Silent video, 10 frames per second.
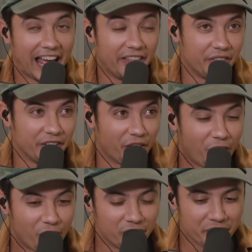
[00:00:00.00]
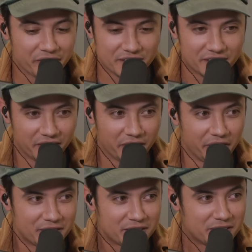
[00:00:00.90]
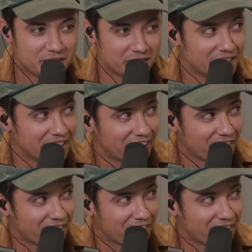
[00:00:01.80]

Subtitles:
And then all of a sudden, this sea